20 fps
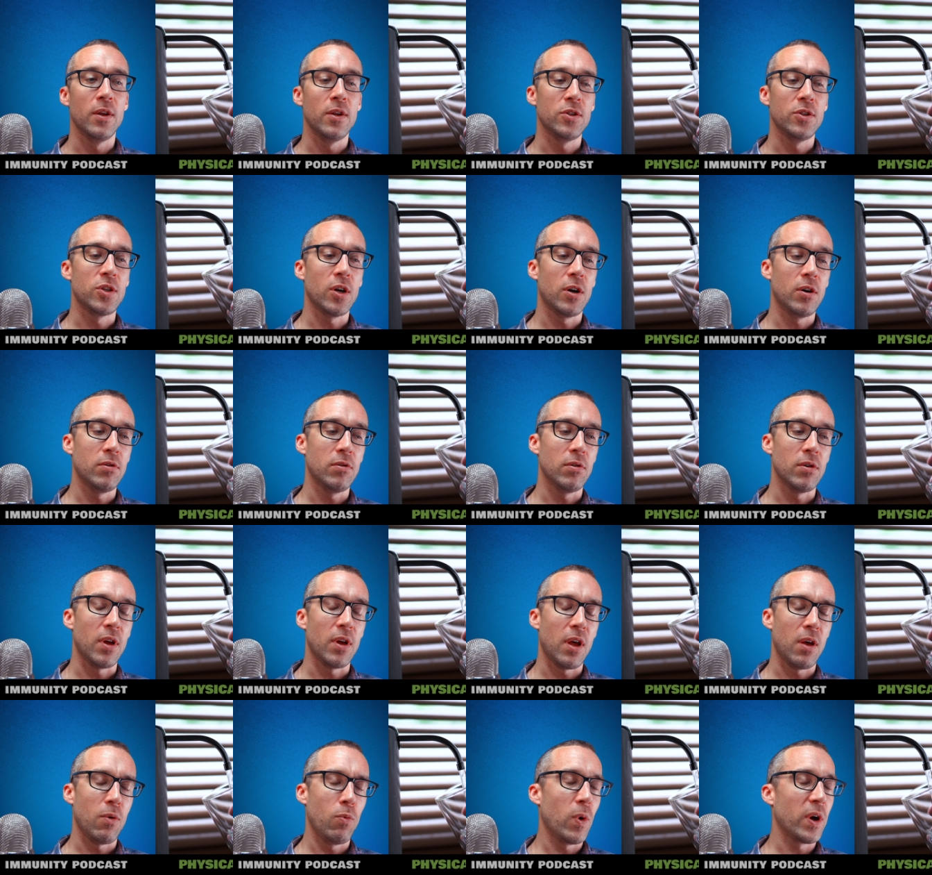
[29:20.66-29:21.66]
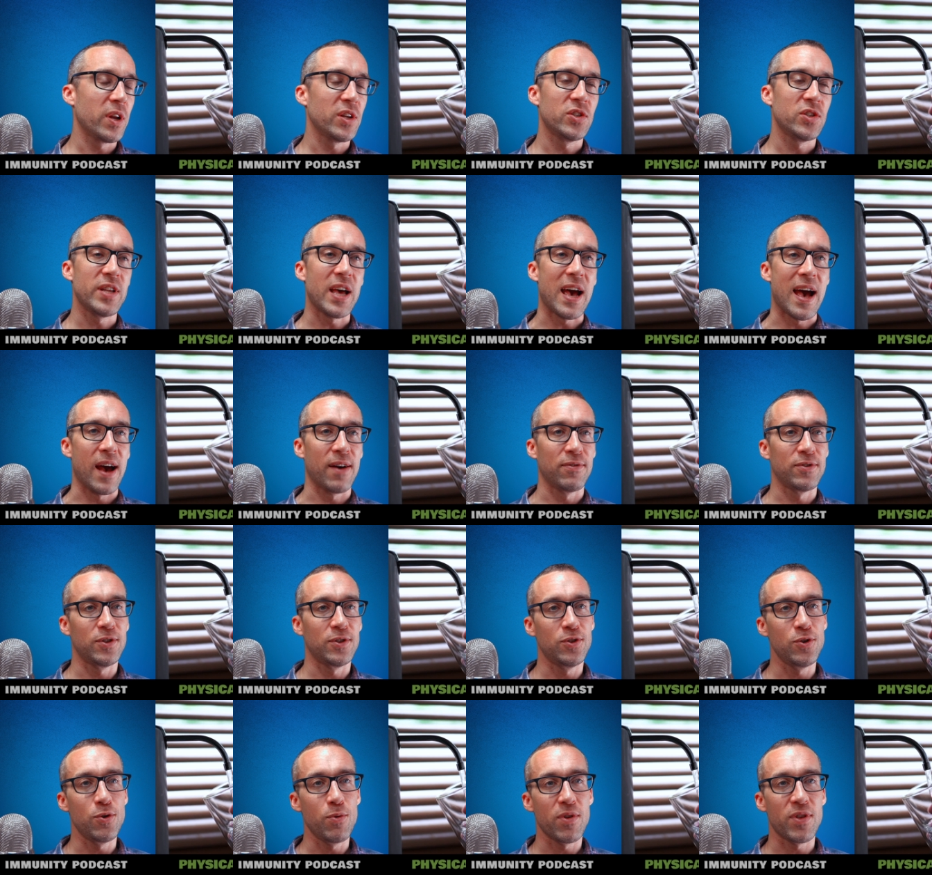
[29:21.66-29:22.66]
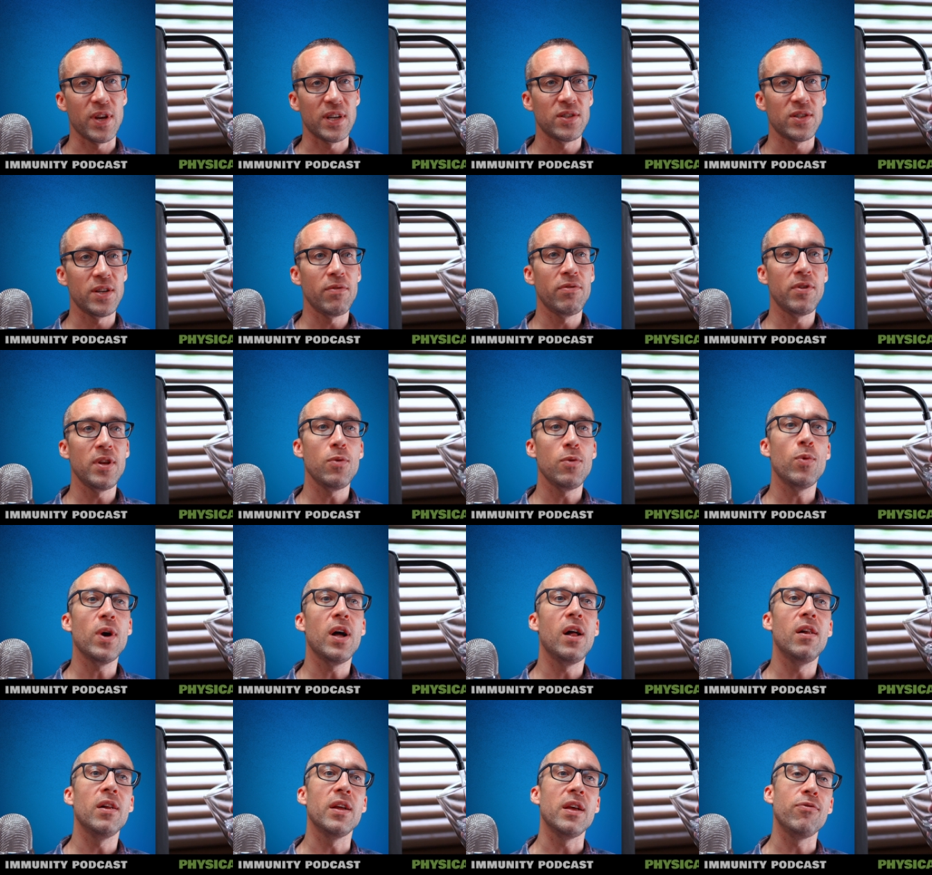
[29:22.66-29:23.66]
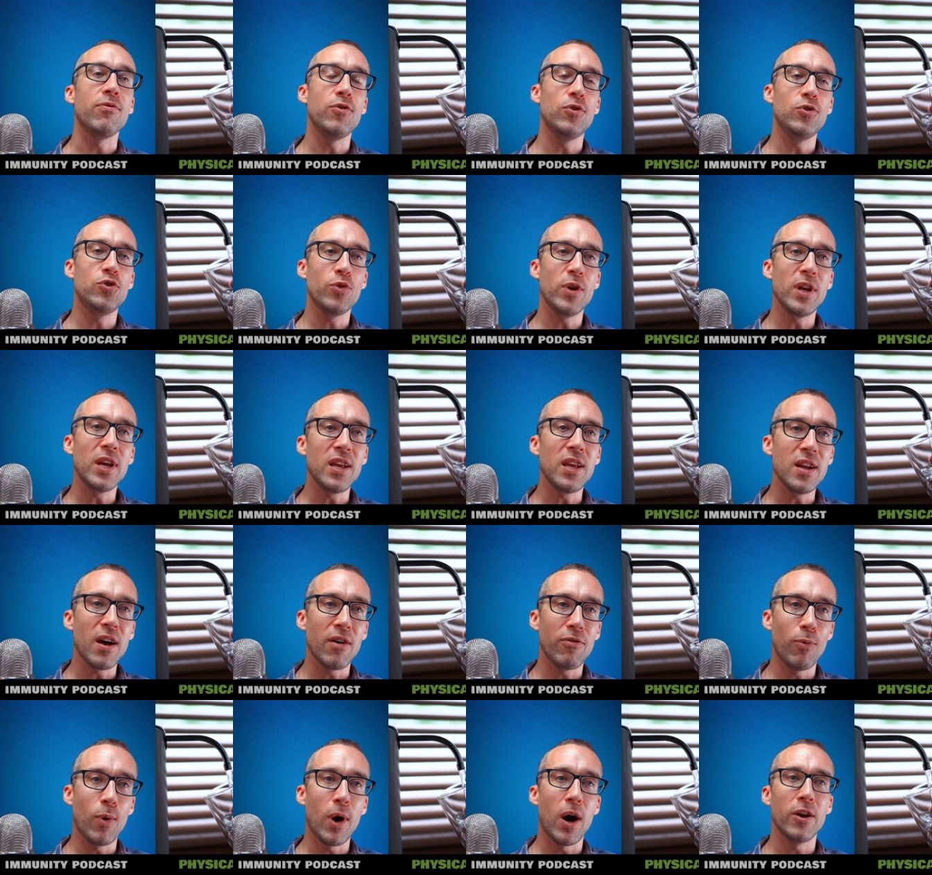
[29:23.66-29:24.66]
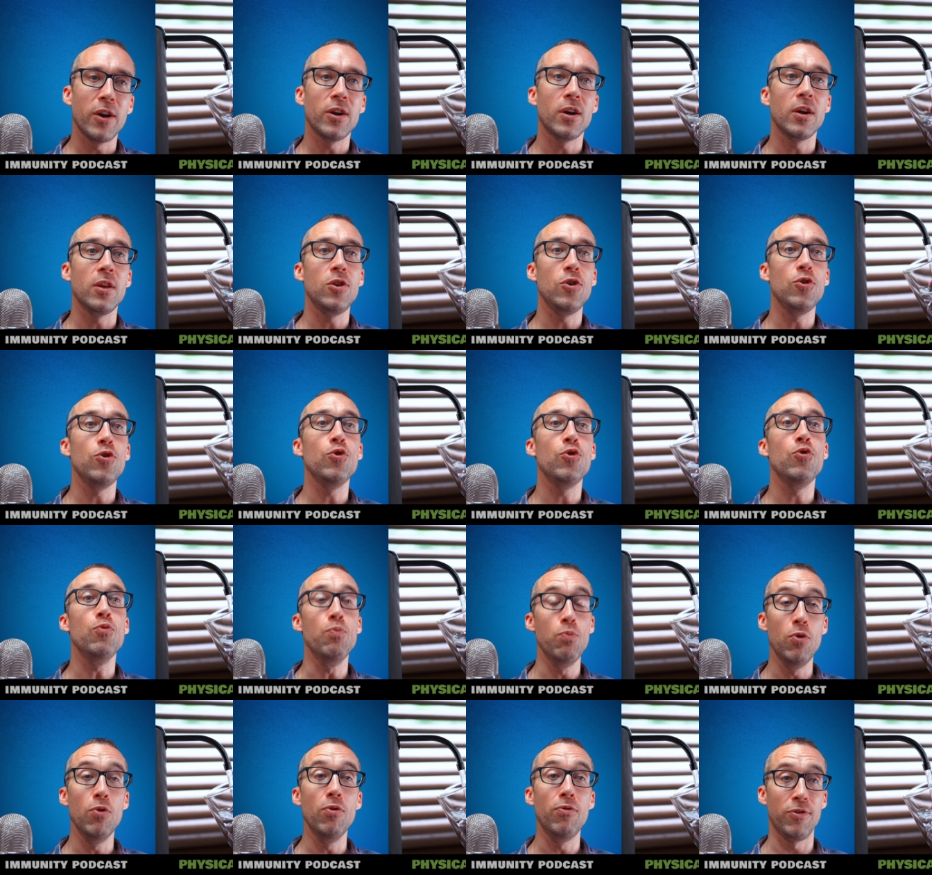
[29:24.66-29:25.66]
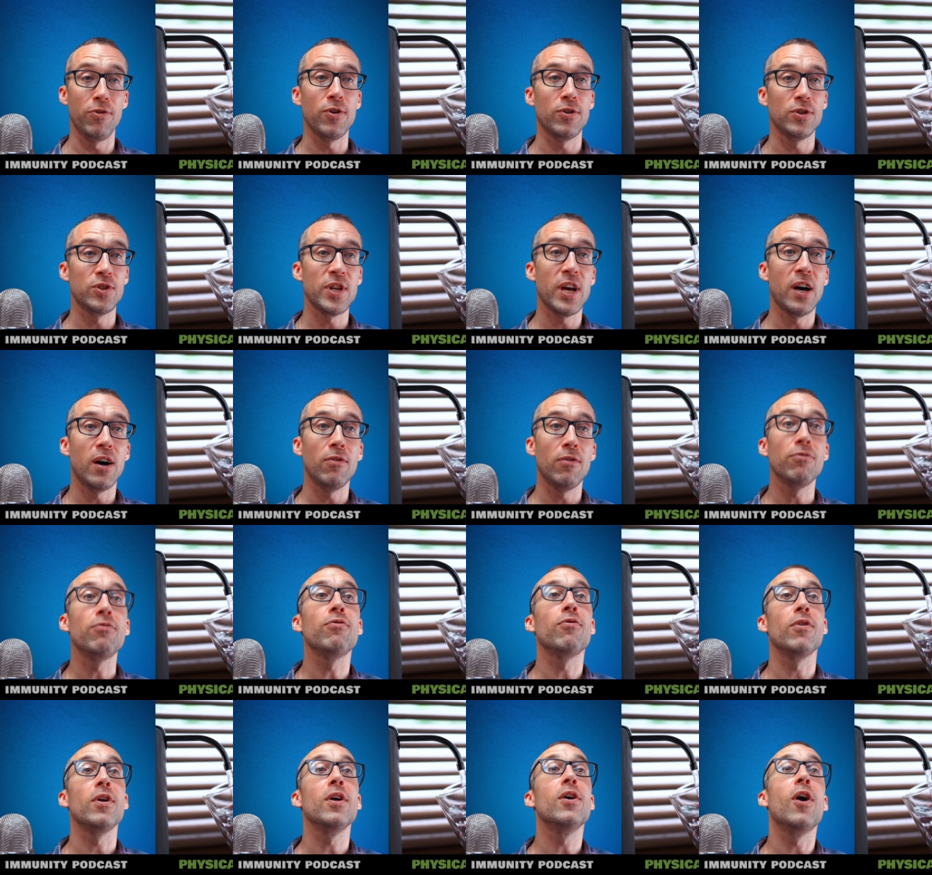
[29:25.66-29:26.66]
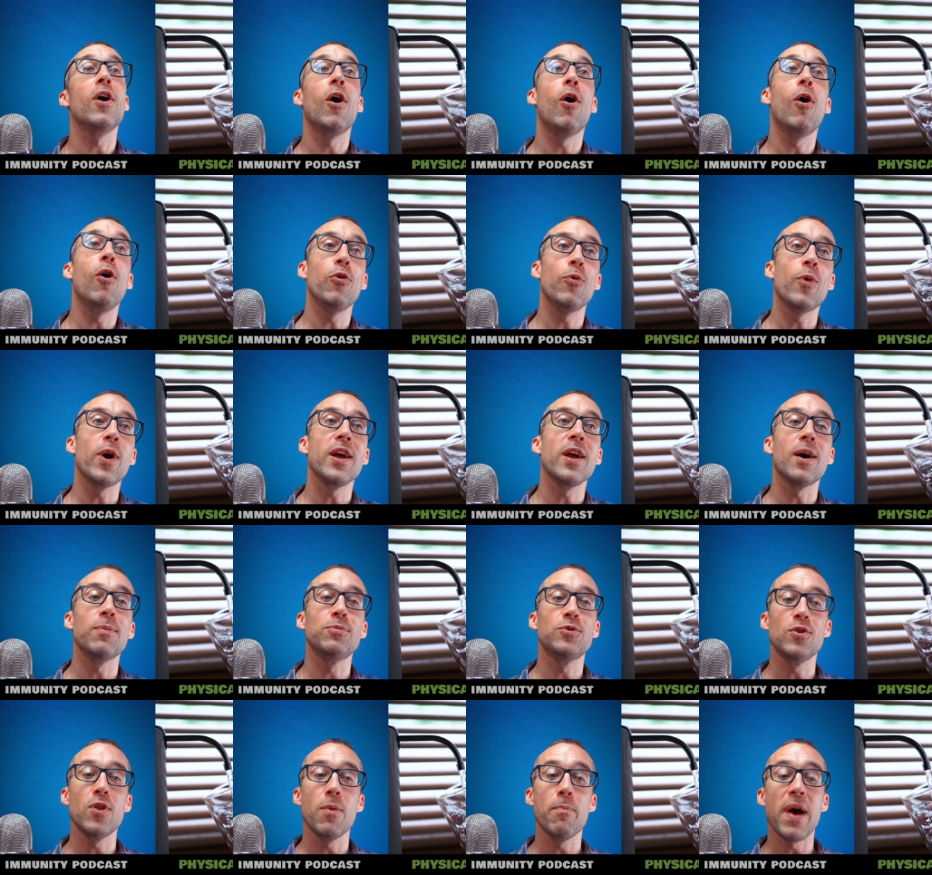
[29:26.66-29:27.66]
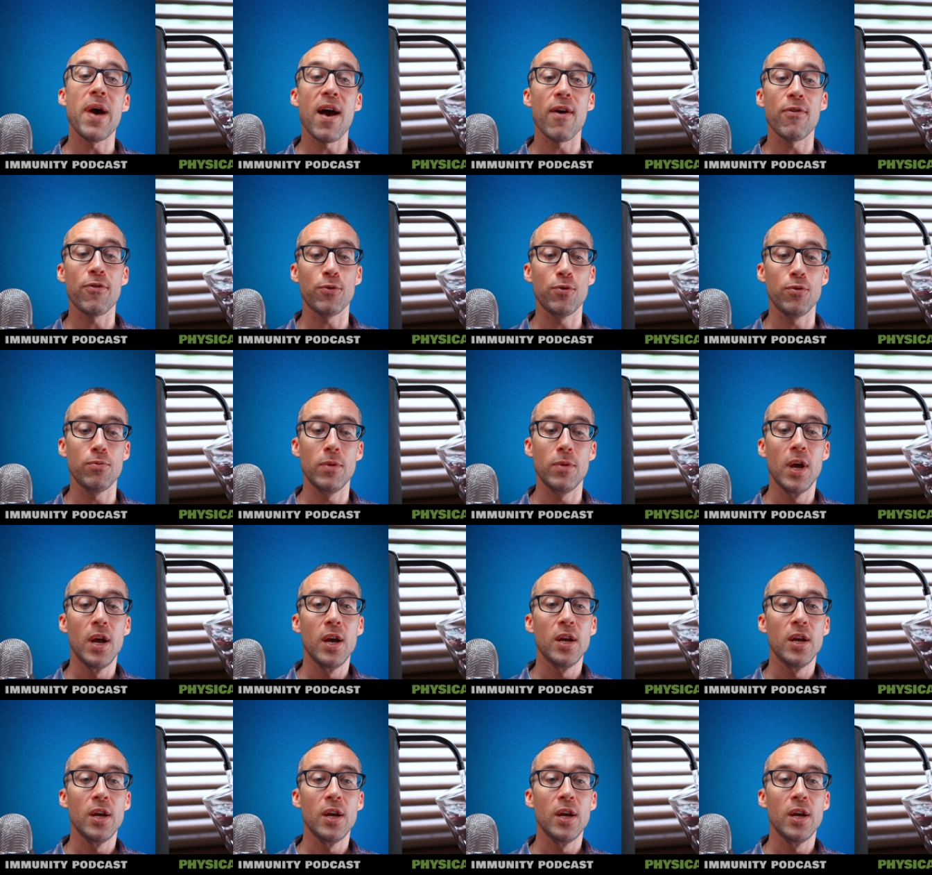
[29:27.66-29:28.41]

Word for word: So, and what does that have to do with activity? Well, if you drink enough water, you move yourself all the way up to the bathroom.